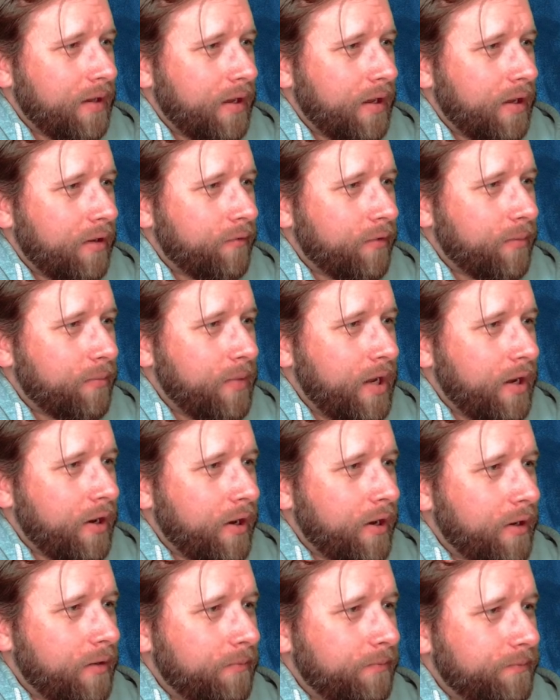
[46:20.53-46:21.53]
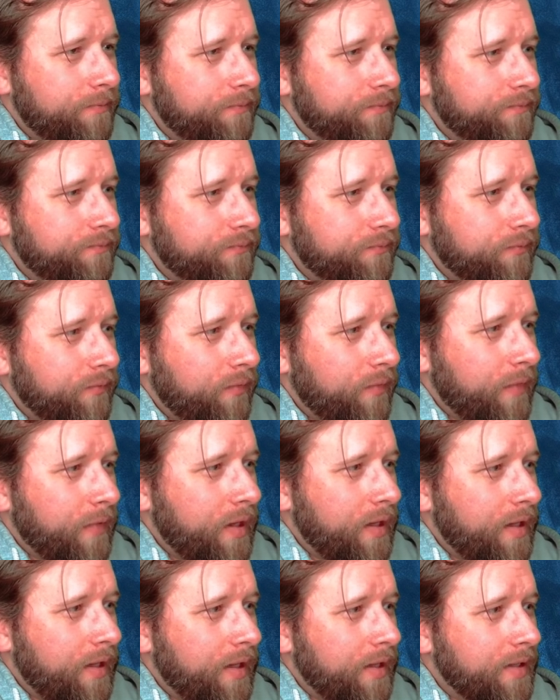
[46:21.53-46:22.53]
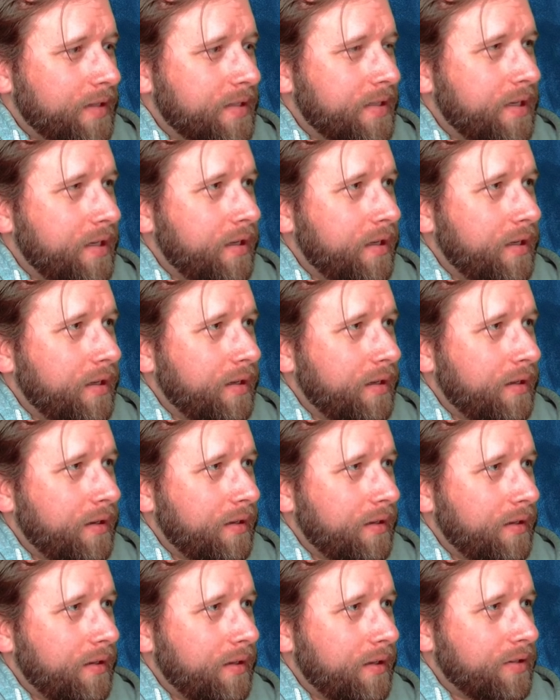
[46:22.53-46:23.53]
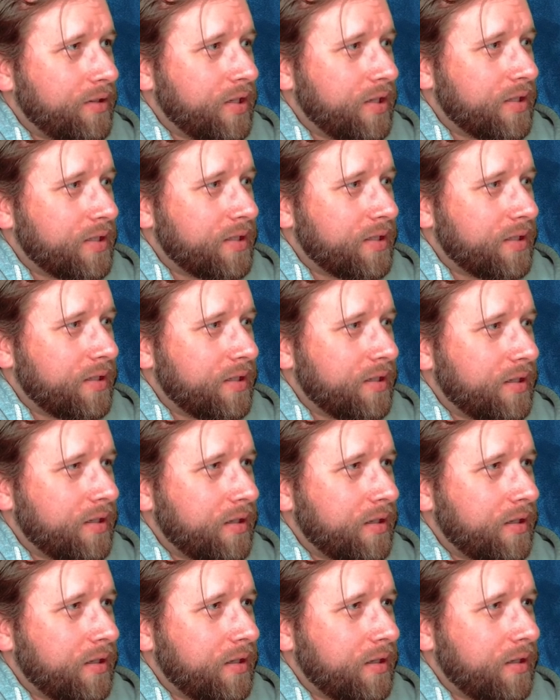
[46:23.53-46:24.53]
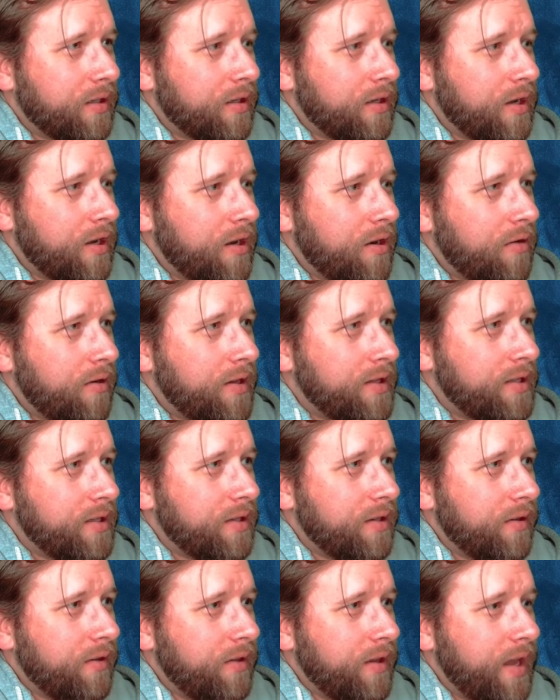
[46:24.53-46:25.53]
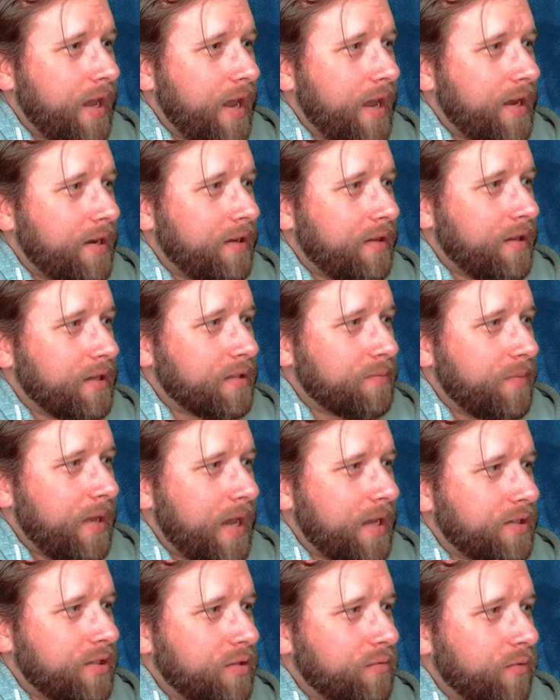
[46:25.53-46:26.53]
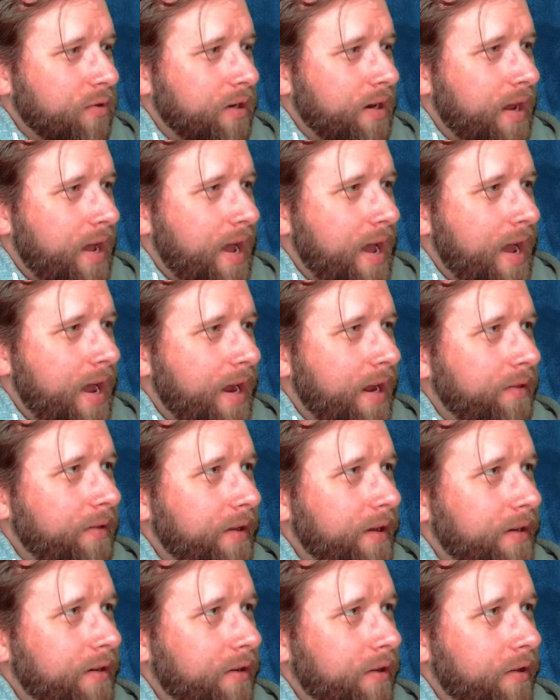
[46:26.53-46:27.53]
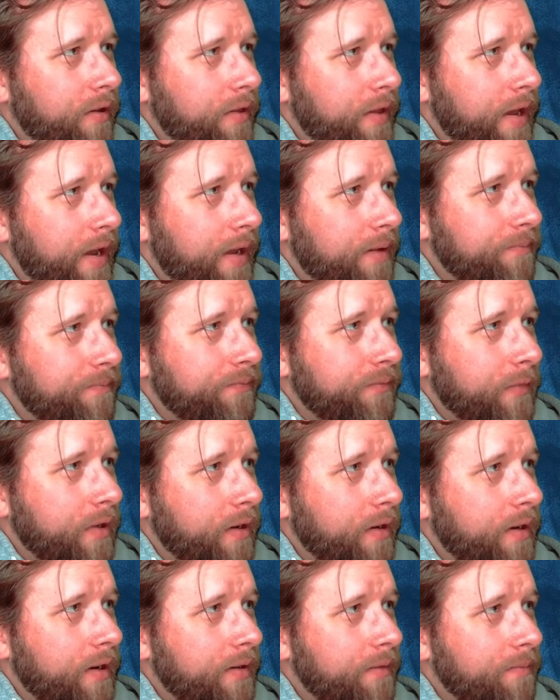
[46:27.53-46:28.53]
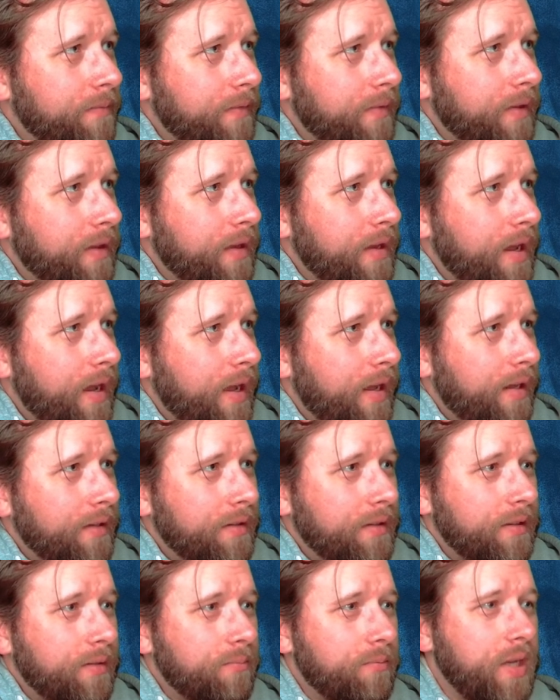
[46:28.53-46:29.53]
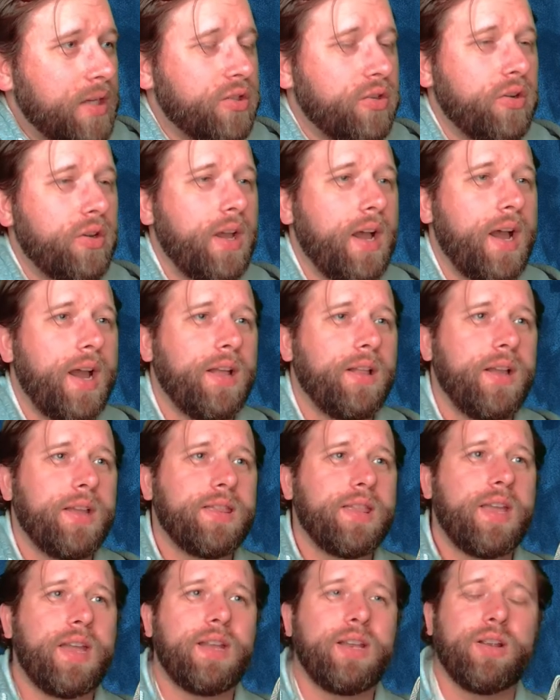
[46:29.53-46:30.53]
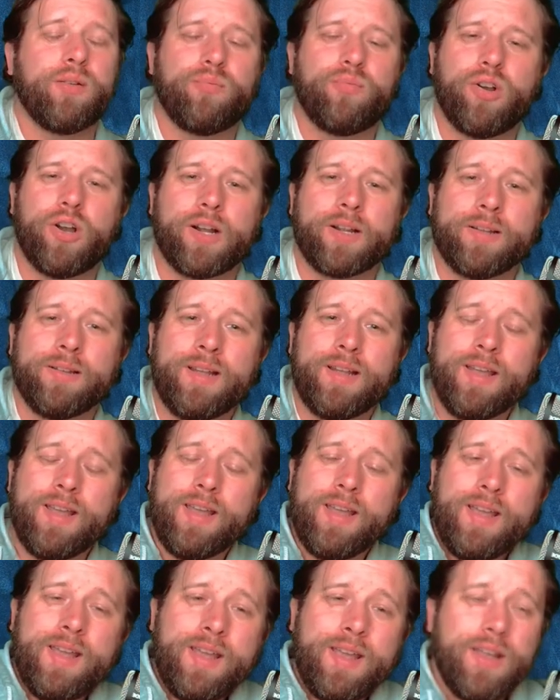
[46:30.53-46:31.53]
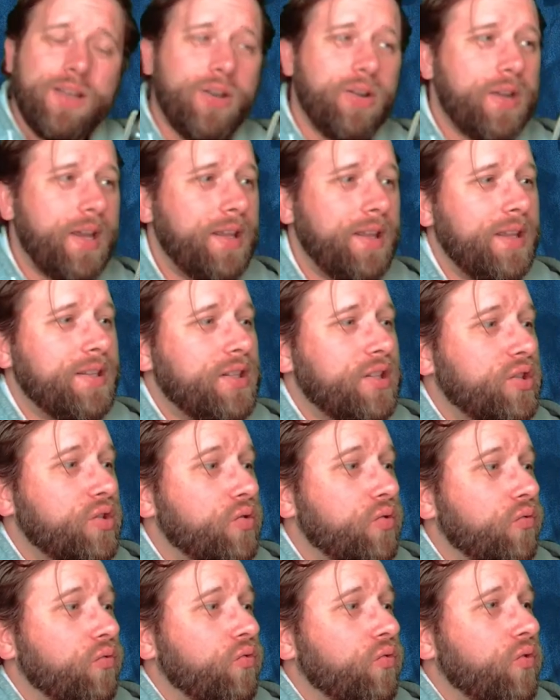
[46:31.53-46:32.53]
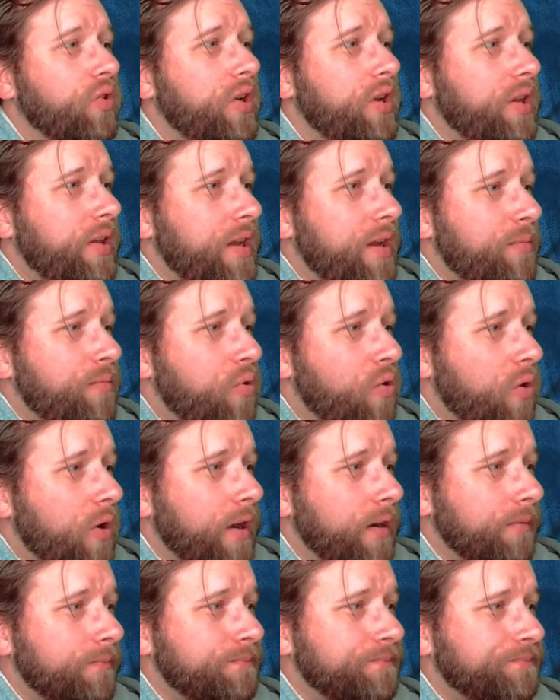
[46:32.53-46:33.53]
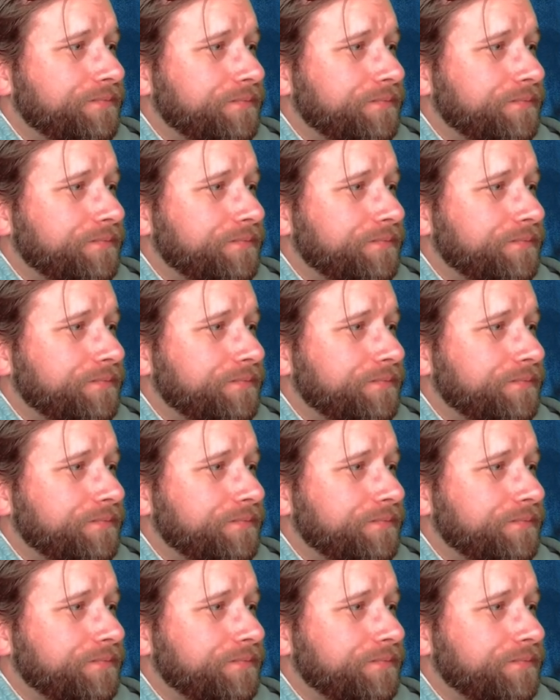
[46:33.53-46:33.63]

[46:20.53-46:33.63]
uh, from here and see and just go until the end of this passage. We're going to highlight all of that. All right. Make sure you highlight that in your book. Okay. This is really important.